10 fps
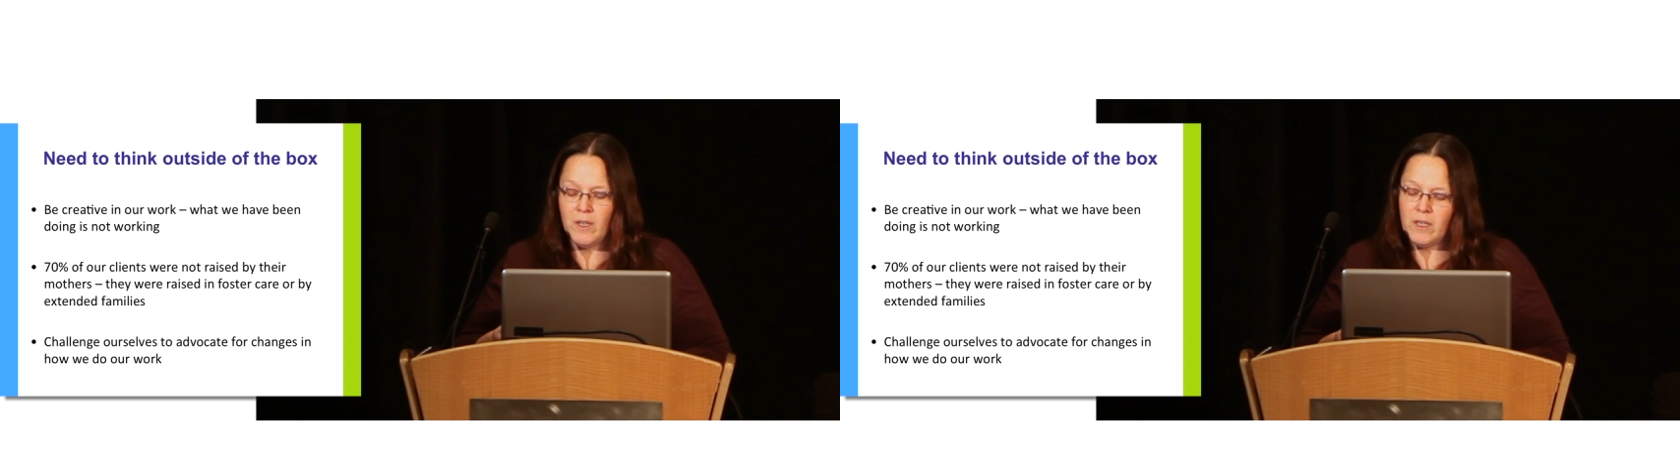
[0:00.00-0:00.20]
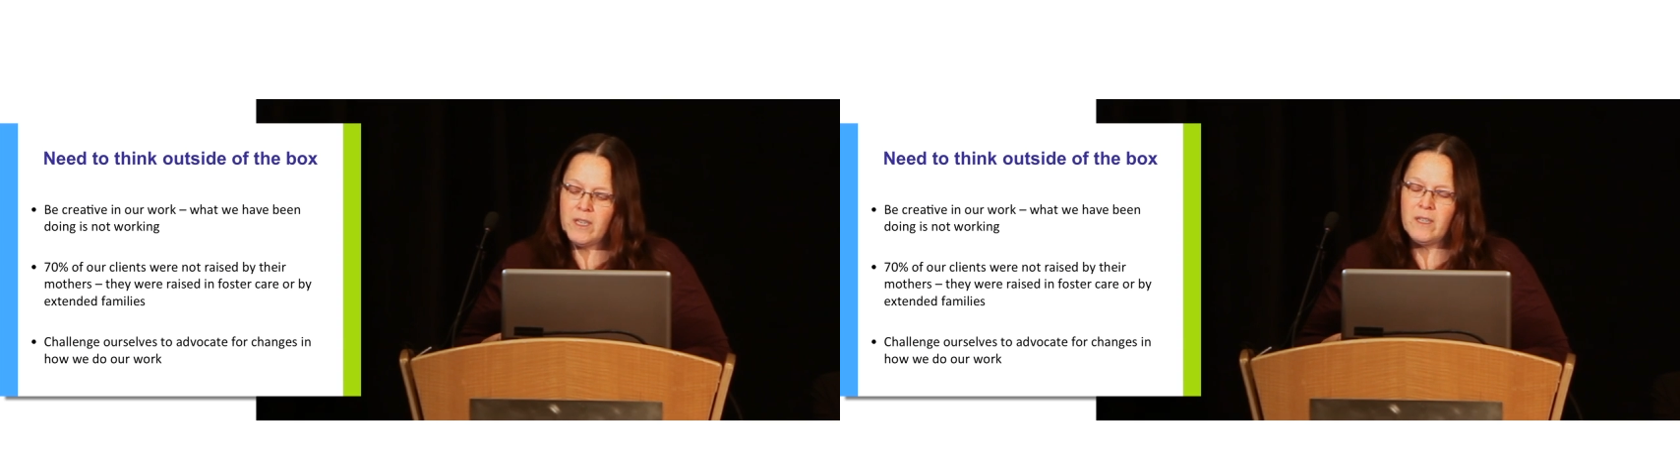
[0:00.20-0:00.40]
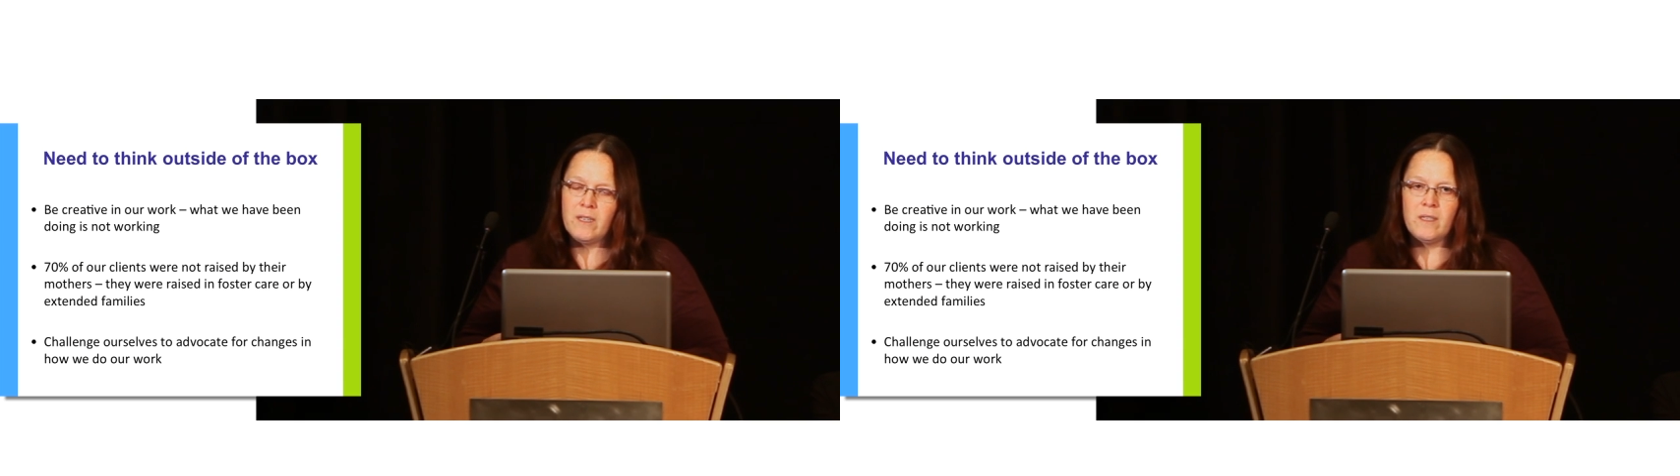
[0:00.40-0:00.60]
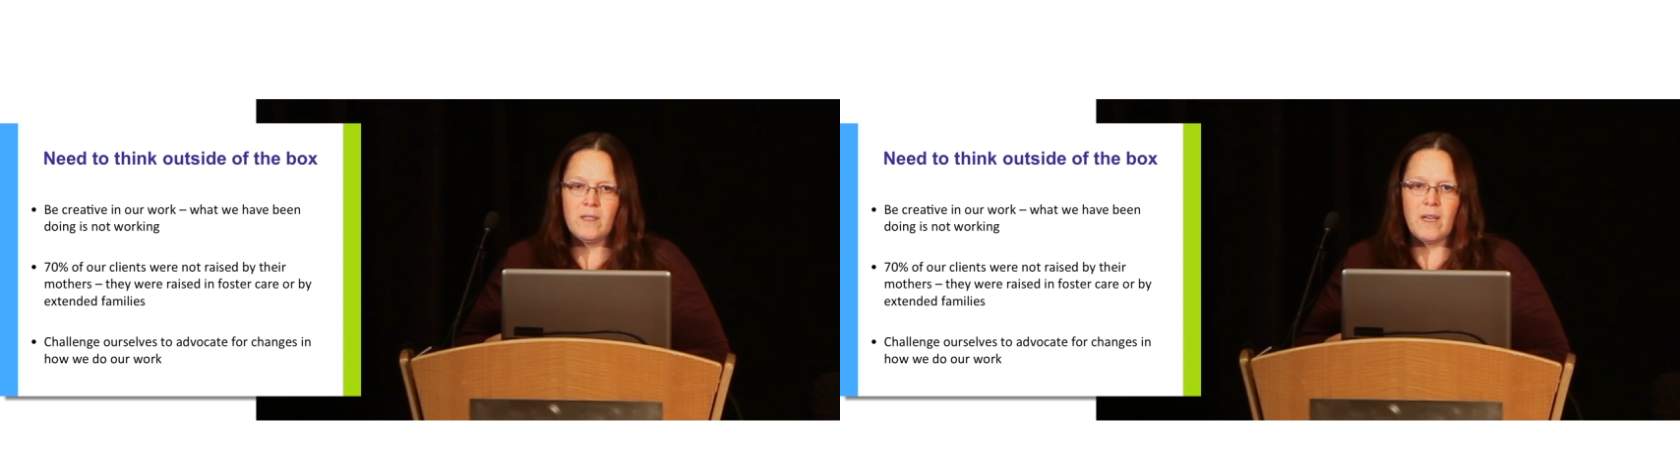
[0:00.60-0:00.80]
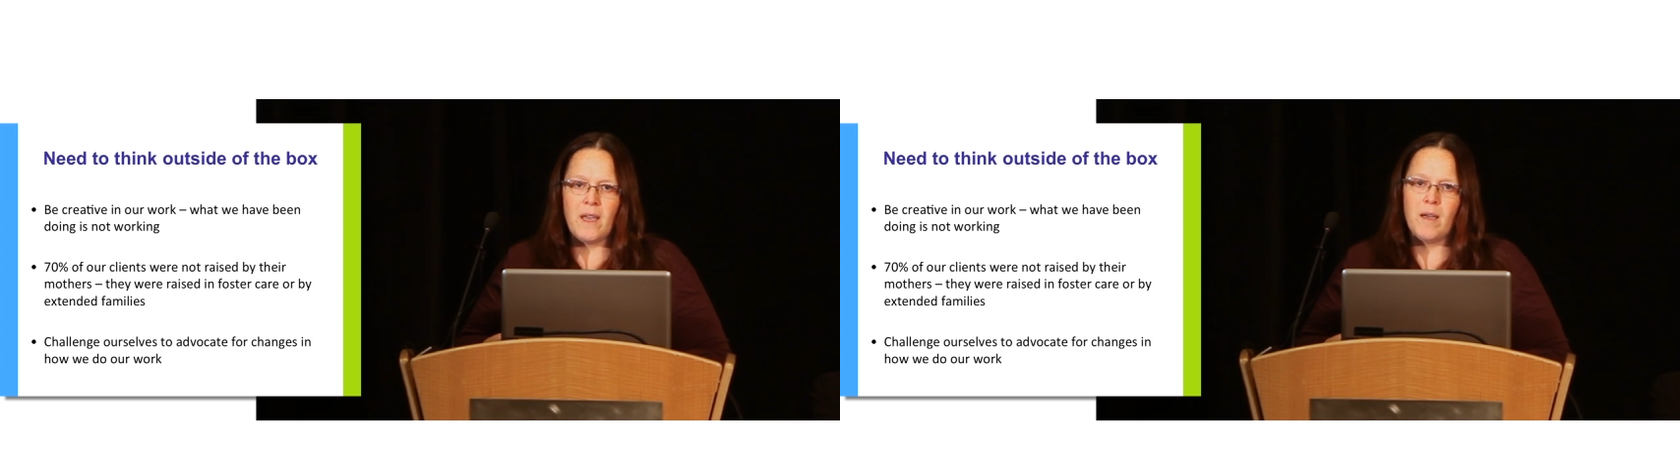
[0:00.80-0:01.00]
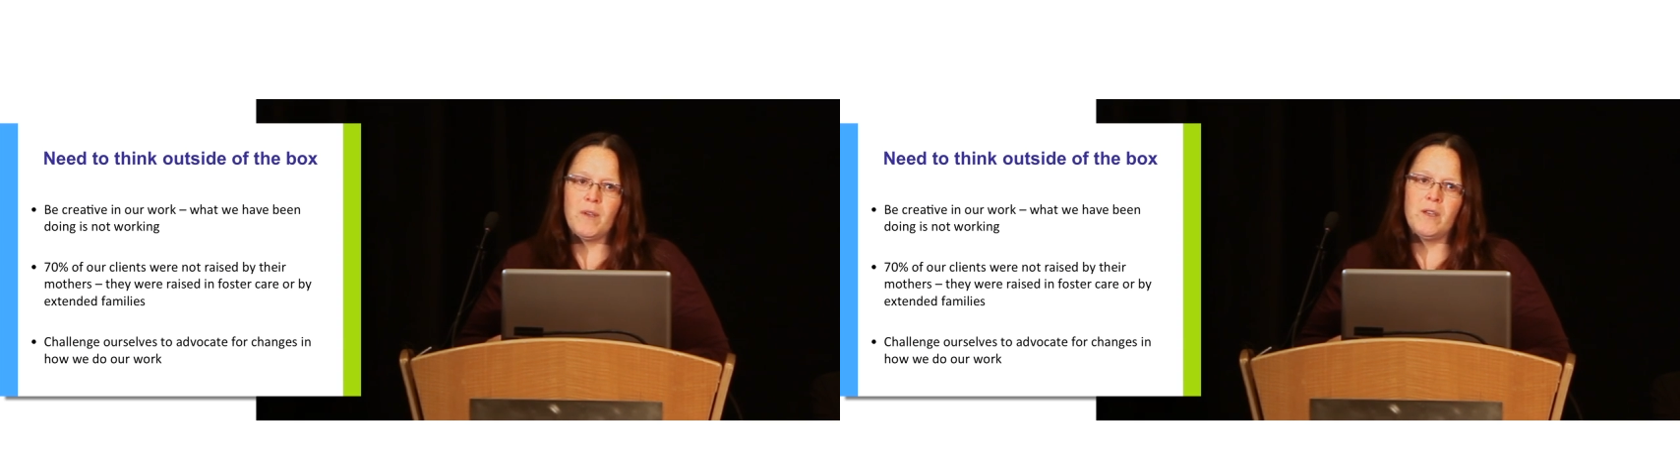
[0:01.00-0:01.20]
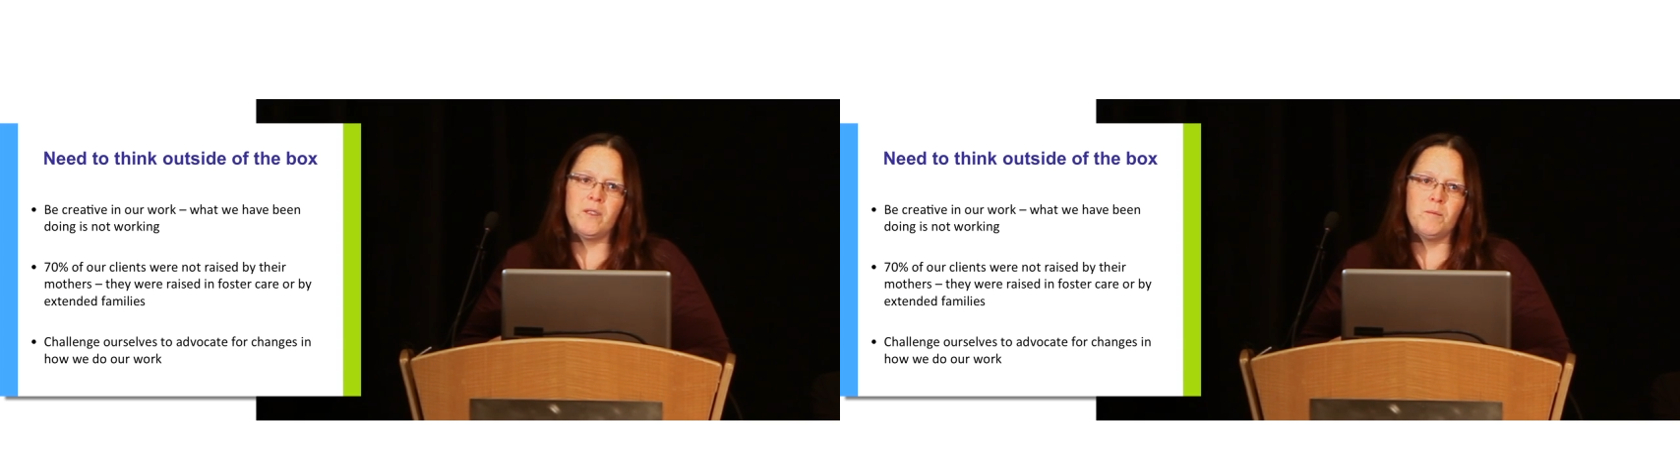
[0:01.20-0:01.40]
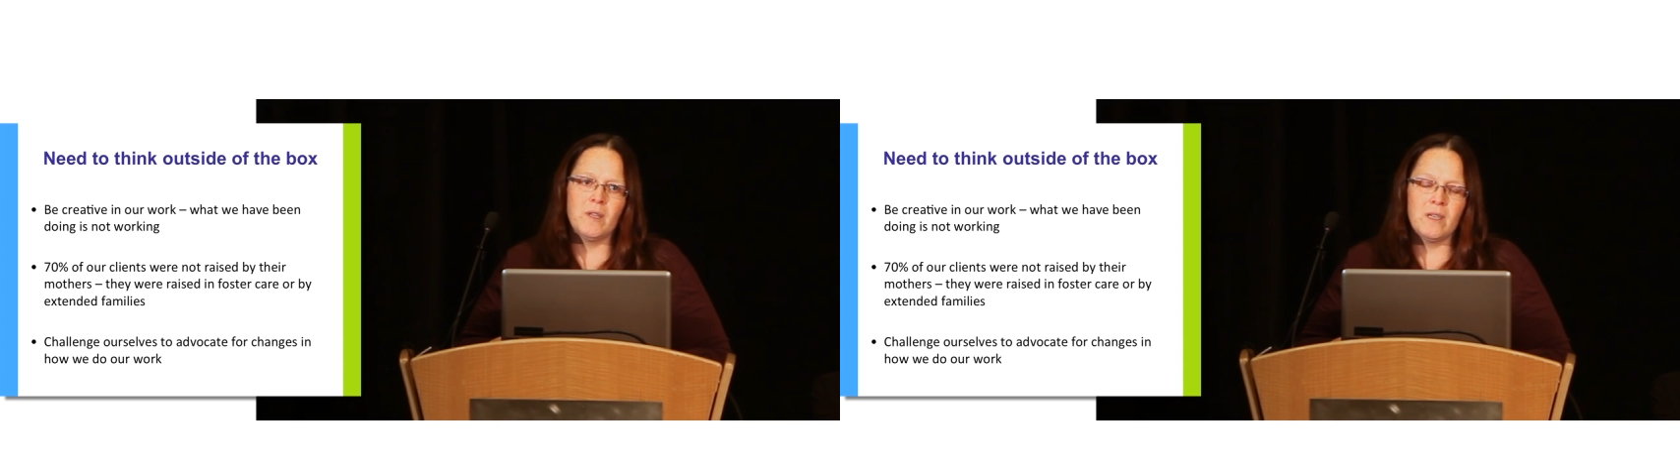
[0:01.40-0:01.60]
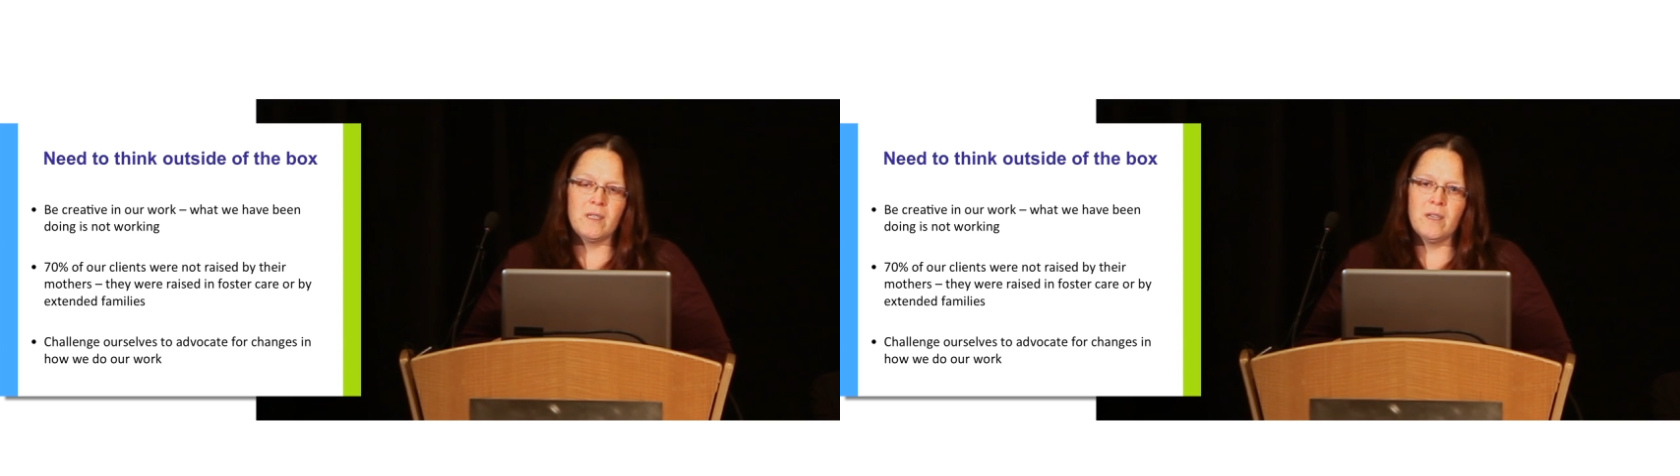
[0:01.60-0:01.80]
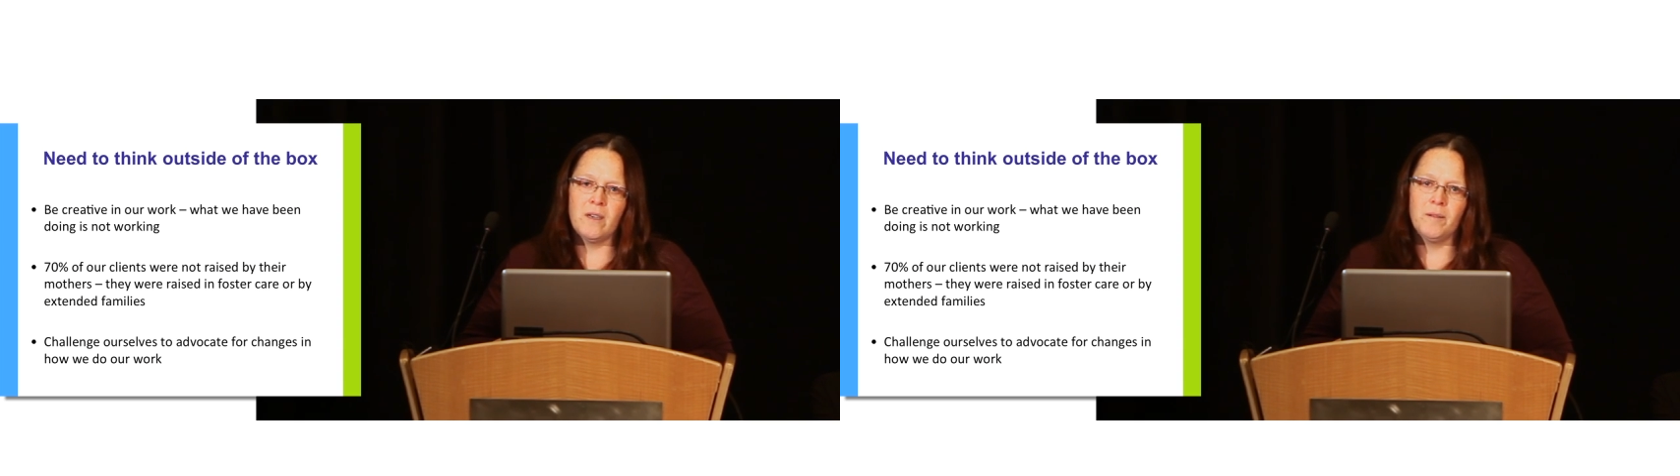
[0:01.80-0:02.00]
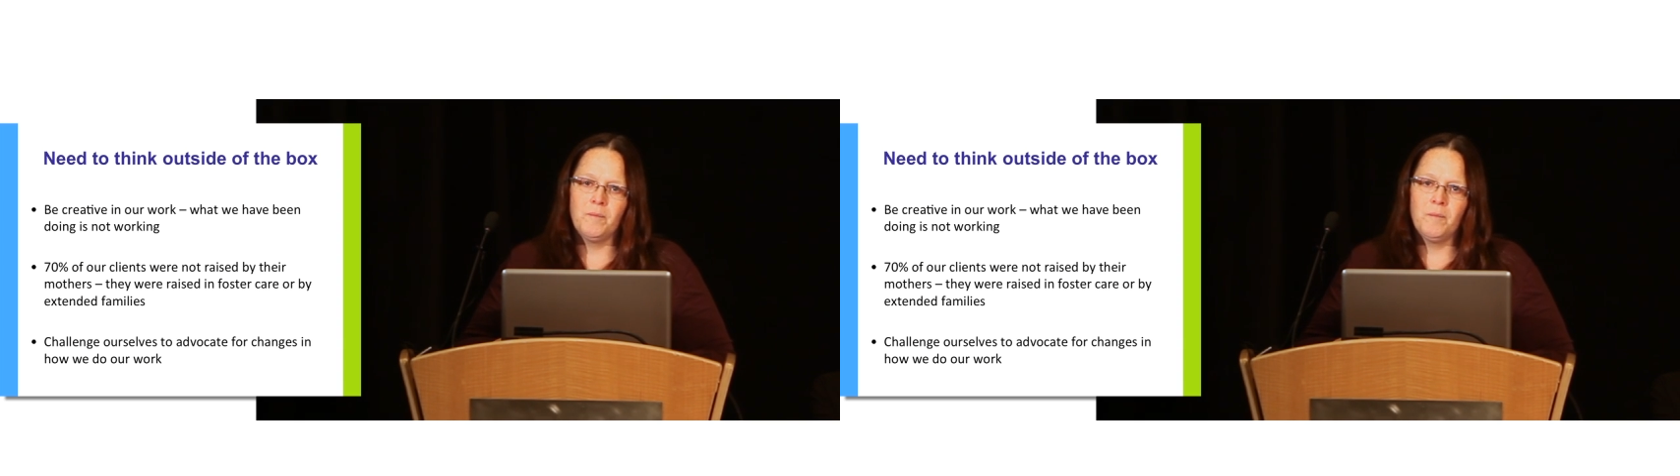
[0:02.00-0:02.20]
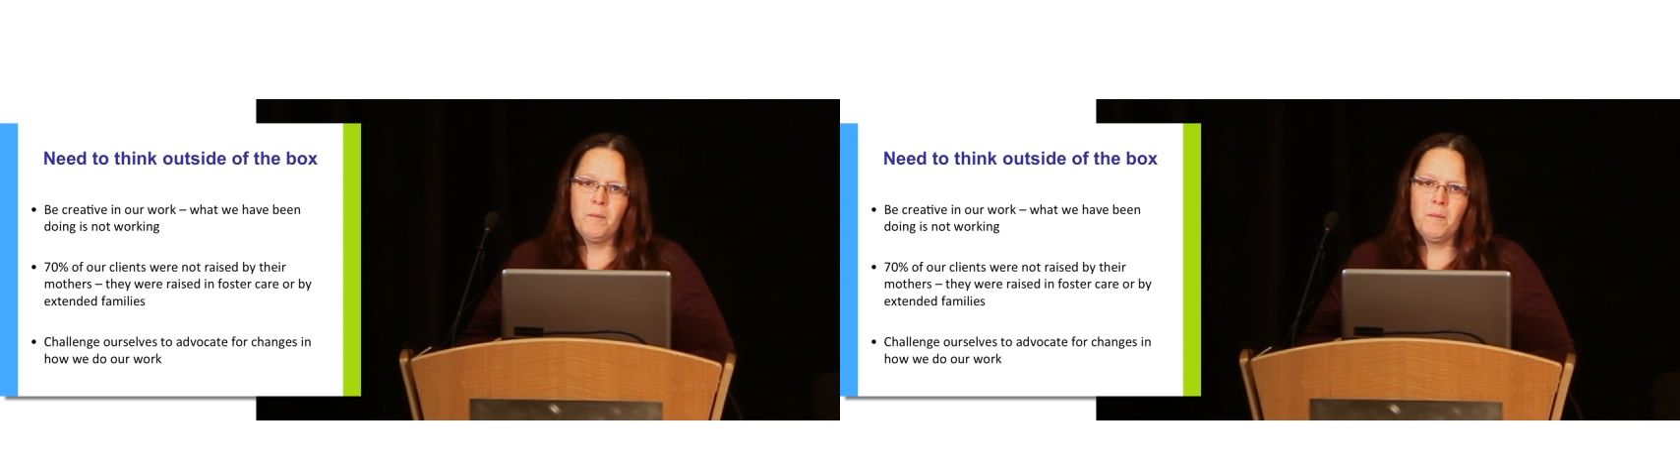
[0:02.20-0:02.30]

The deal is they can't be using when they see her.